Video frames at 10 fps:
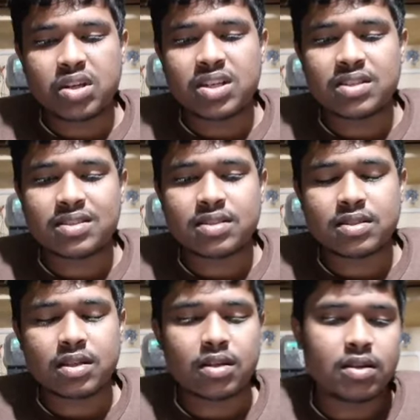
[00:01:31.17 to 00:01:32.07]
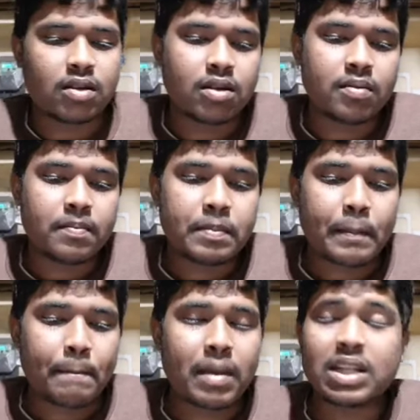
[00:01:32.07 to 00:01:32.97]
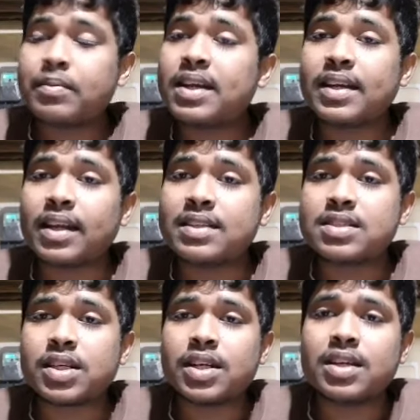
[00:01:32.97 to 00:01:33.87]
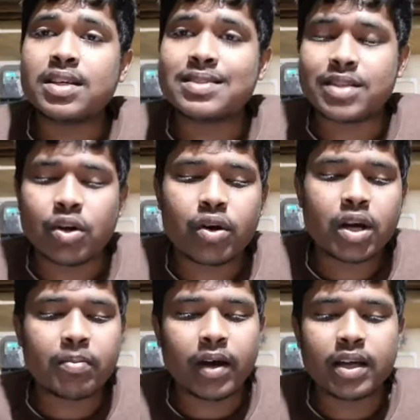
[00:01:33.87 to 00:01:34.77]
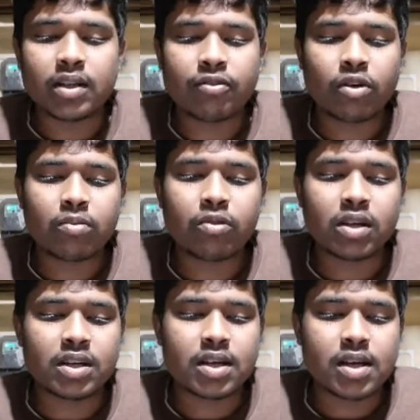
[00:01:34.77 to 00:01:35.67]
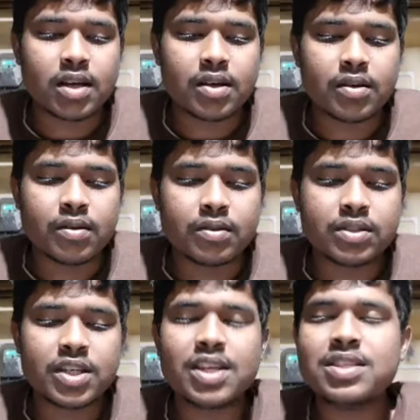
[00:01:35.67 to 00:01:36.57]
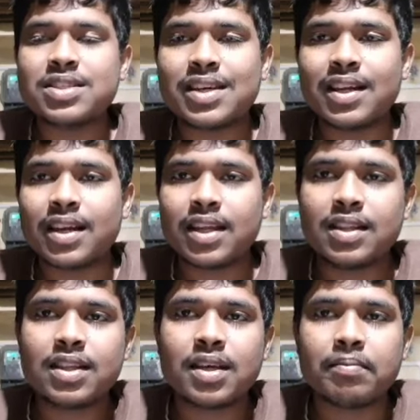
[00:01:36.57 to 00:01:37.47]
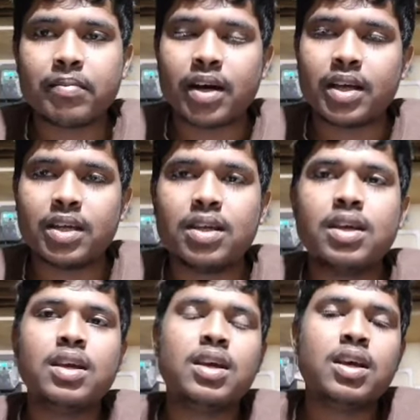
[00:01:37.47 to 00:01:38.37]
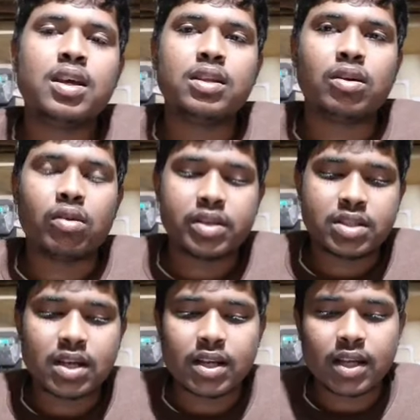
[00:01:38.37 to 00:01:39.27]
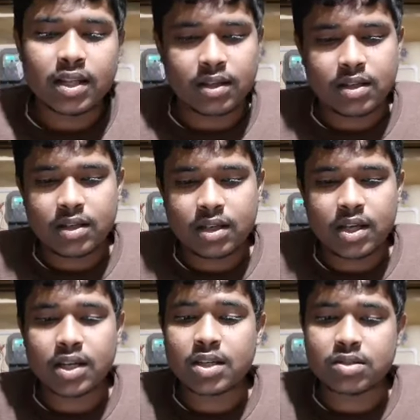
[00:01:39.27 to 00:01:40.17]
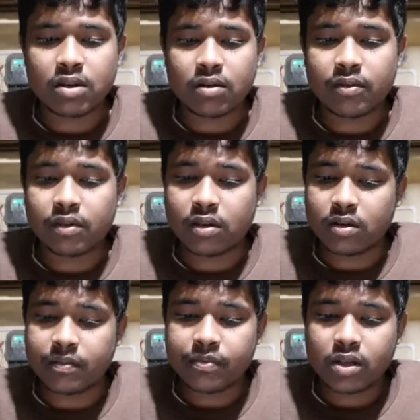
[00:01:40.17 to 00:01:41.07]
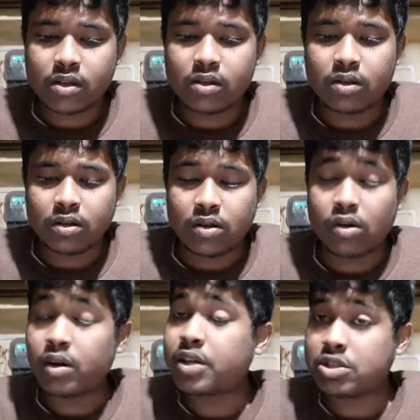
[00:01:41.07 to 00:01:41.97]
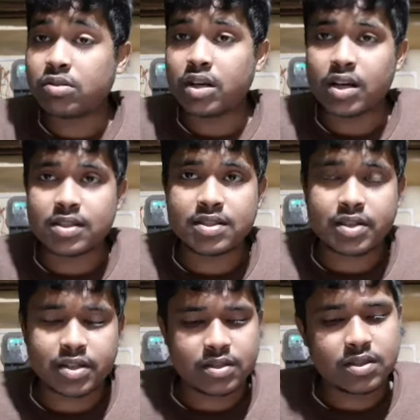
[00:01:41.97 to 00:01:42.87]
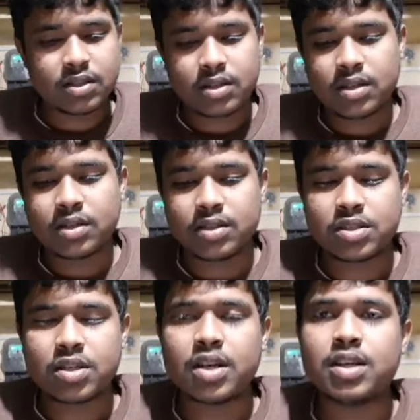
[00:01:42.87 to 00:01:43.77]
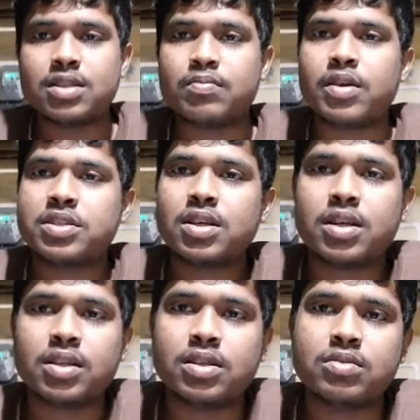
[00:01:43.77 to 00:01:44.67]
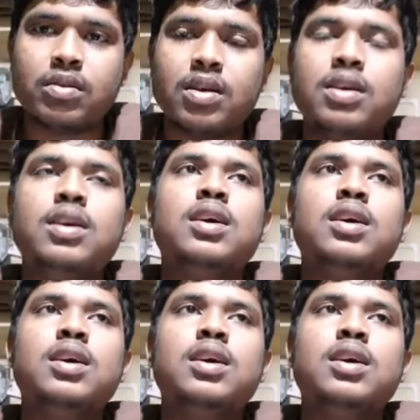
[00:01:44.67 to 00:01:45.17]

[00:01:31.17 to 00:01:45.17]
it is mathematically, strain is denoted by the formula change in length by the original length. In case of longitudinal stress, the strain is measured in this way: